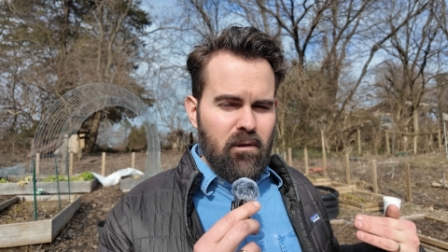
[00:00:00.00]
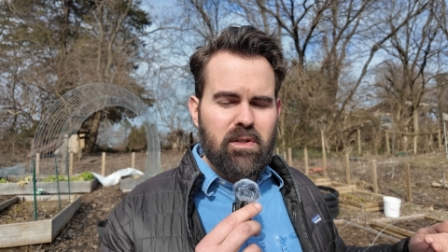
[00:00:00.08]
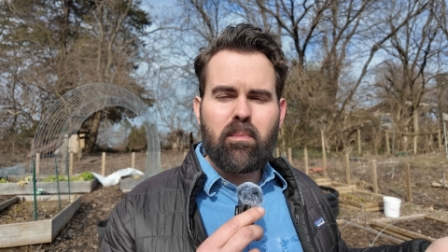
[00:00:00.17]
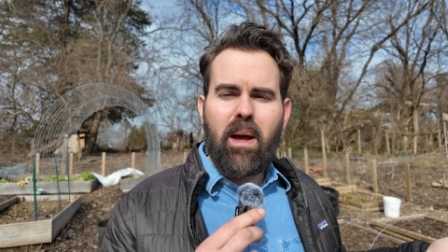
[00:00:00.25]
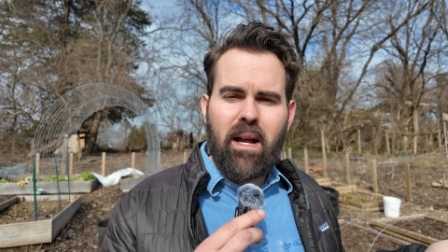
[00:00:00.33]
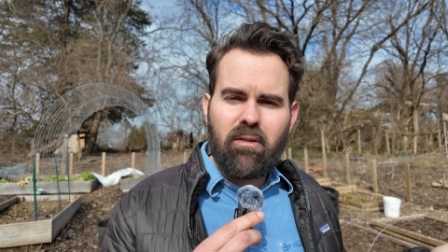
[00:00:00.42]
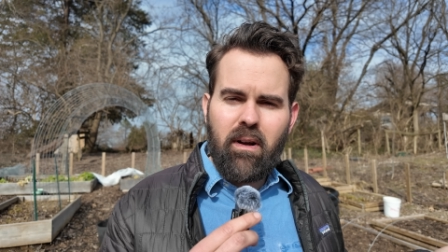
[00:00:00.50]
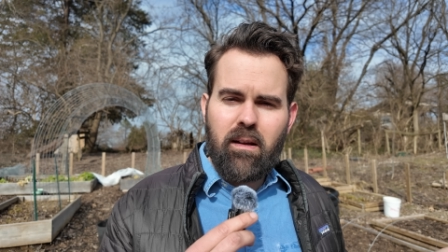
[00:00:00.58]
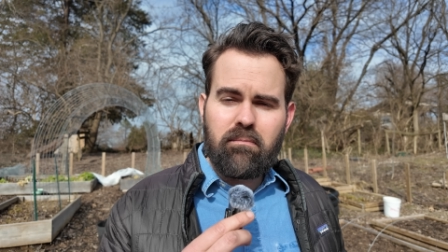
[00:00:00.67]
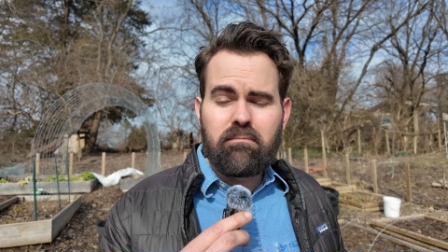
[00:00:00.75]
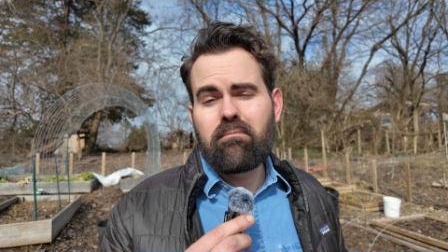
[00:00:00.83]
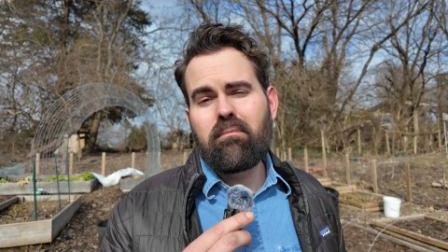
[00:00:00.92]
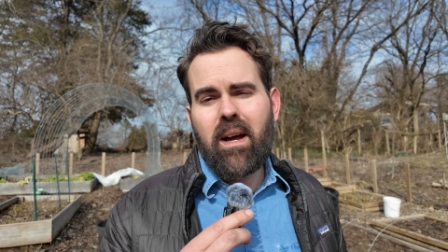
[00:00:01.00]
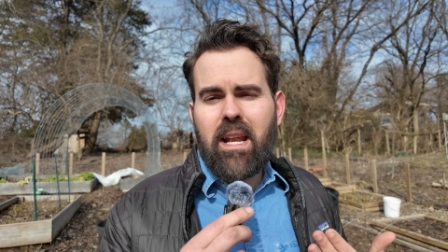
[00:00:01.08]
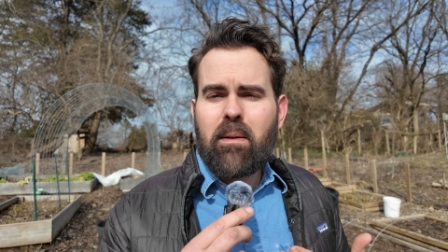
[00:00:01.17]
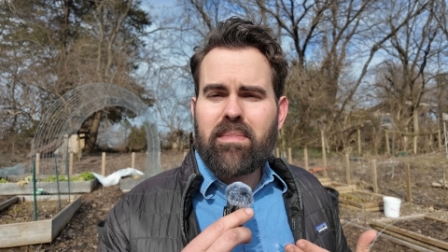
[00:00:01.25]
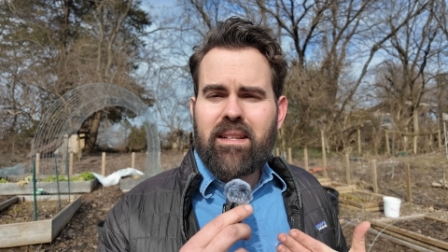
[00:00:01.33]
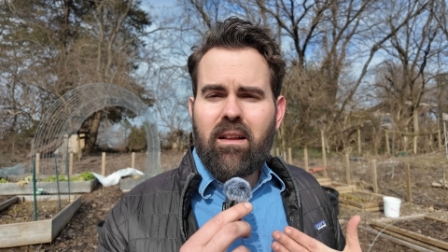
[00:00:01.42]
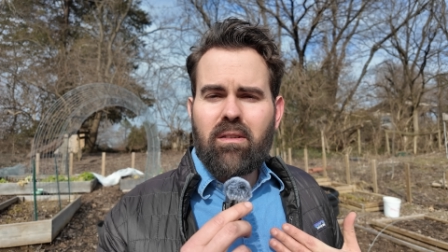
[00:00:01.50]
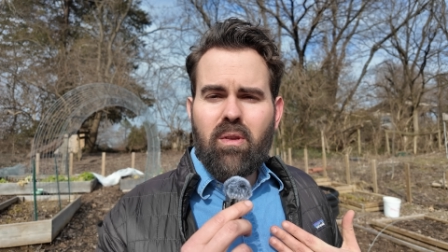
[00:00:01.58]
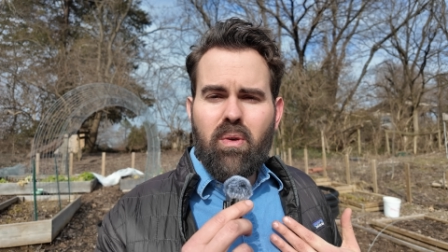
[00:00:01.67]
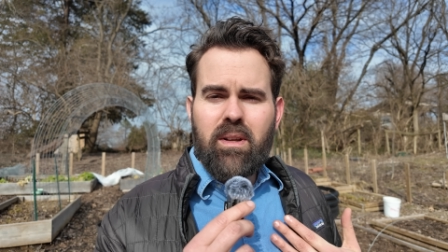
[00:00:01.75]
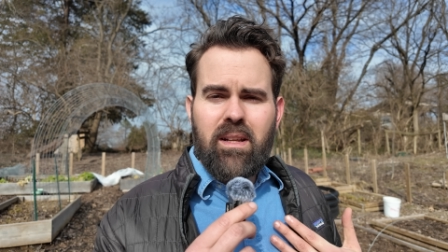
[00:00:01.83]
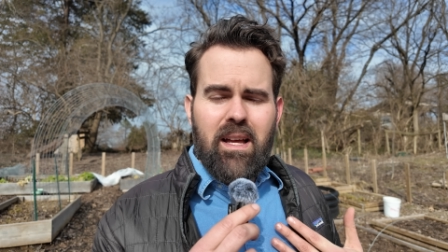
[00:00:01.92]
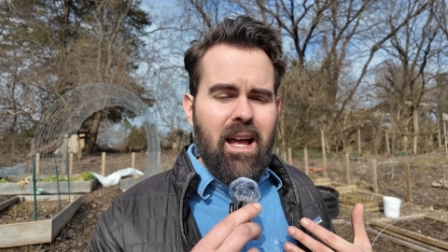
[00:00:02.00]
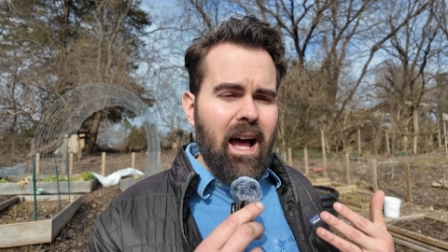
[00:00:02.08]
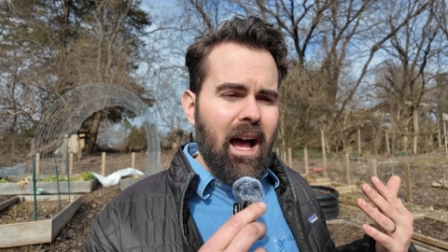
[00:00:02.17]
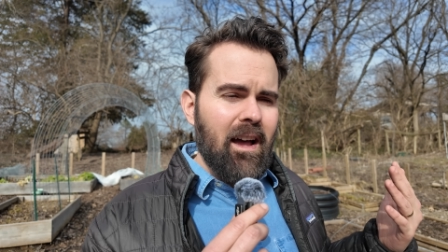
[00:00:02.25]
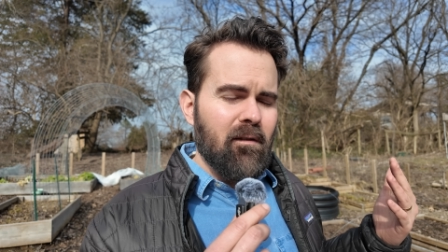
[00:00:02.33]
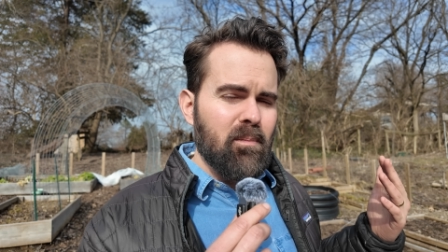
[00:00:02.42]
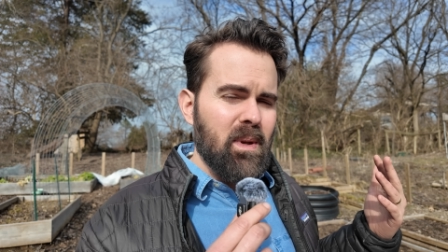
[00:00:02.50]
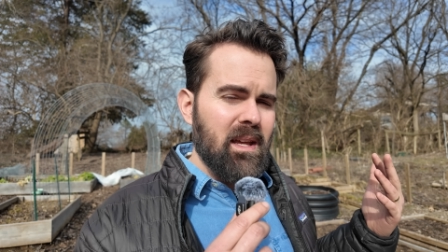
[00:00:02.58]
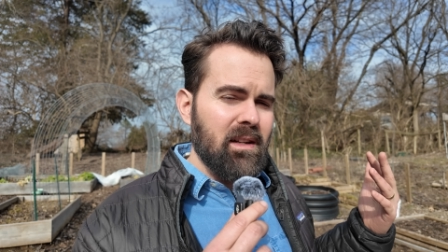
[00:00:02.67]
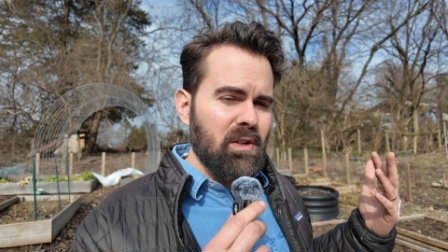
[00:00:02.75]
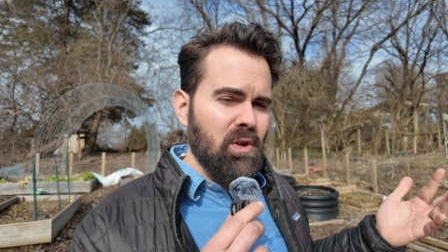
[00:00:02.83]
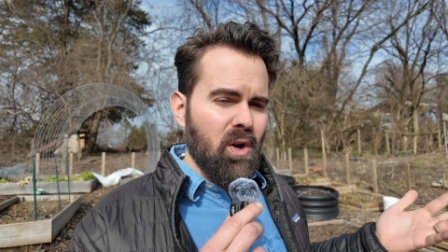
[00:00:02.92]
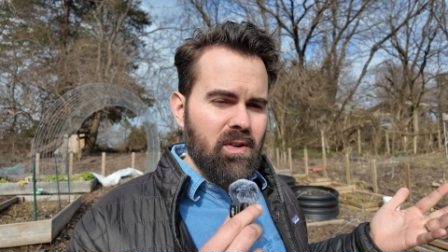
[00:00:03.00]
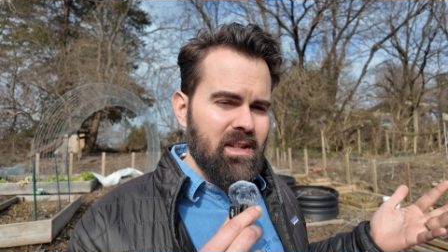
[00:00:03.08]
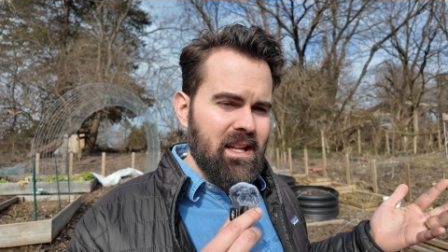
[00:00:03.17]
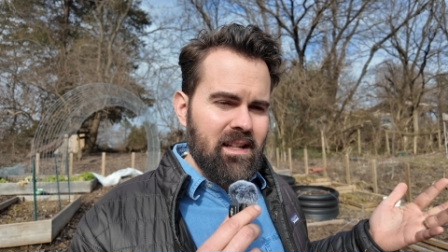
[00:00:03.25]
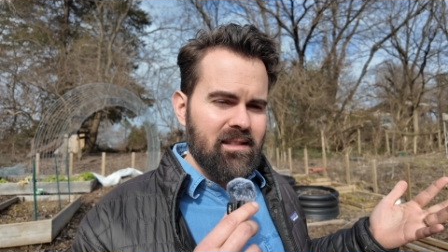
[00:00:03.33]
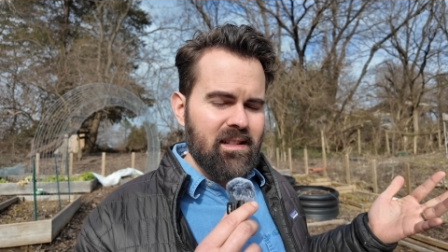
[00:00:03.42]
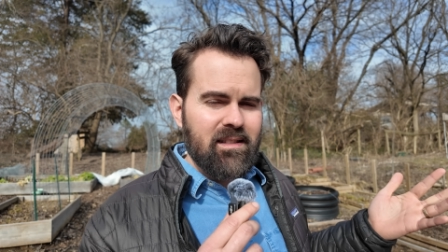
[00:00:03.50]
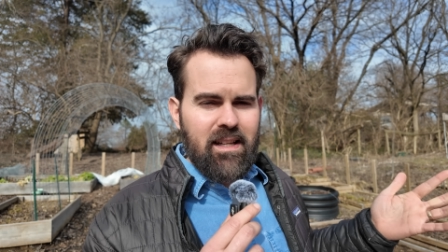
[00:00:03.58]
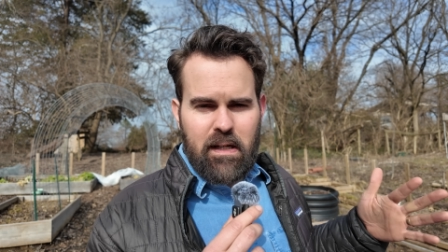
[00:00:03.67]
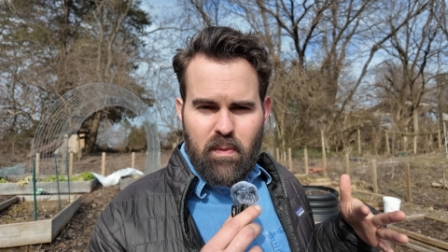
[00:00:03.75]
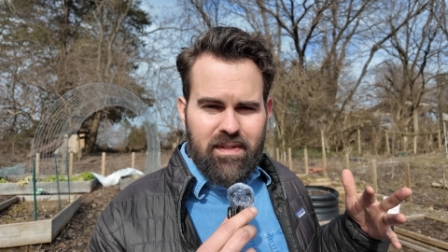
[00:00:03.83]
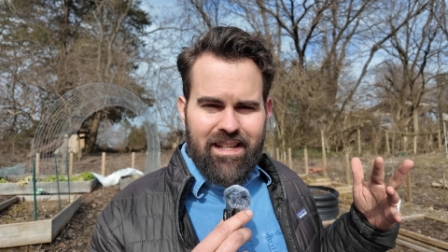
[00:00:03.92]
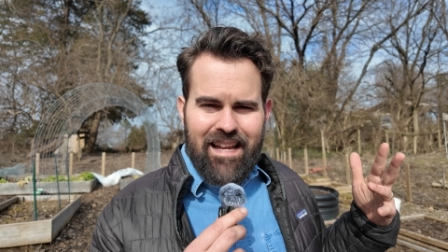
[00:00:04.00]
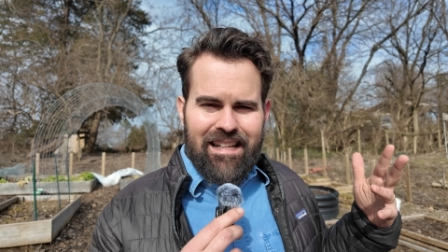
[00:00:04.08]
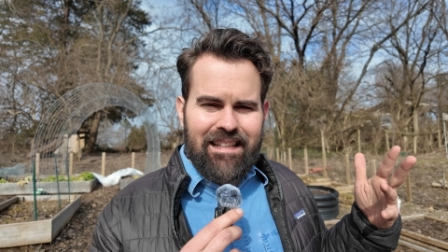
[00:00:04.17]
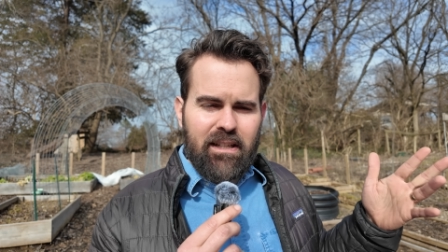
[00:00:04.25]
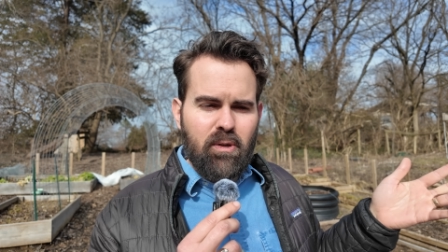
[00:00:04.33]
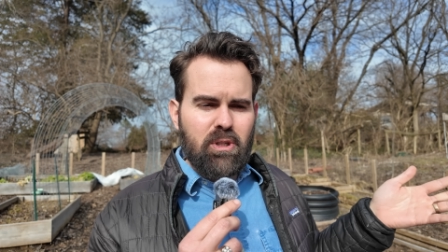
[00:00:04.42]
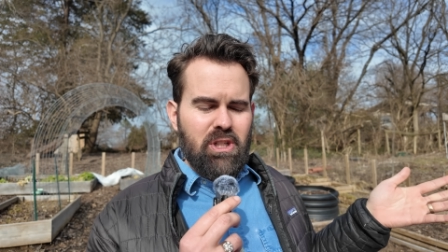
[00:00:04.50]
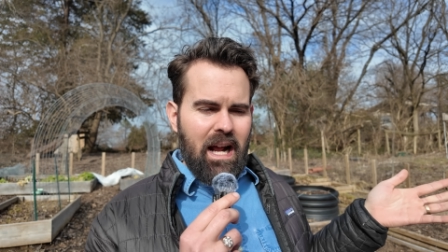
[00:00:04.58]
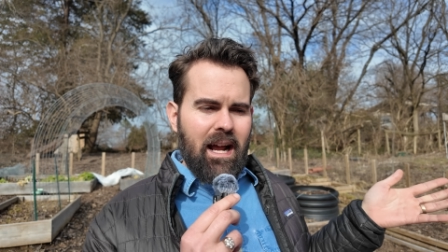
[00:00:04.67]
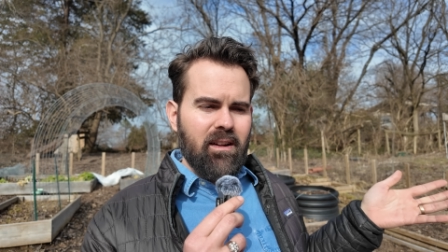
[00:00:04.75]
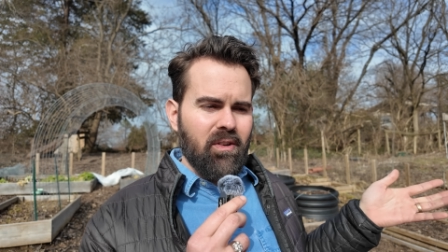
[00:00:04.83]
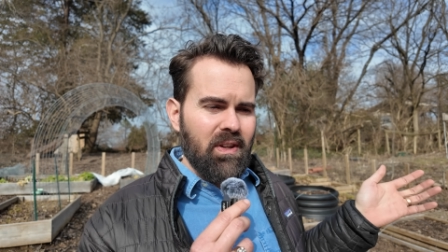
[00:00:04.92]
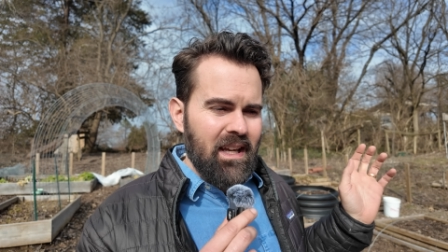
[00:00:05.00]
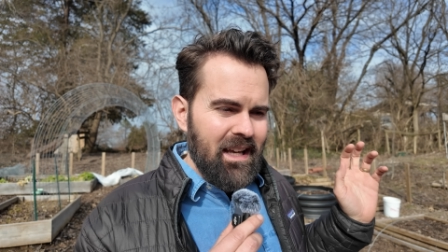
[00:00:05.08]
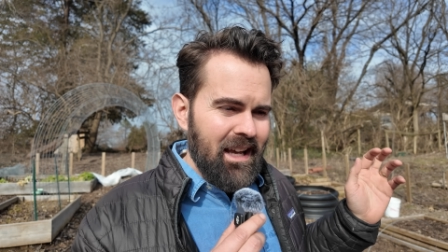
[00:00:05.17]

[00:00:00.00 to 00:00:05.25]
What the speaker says: For some background, my name is Tyler Lloyd. I've been gardening since I was a little child.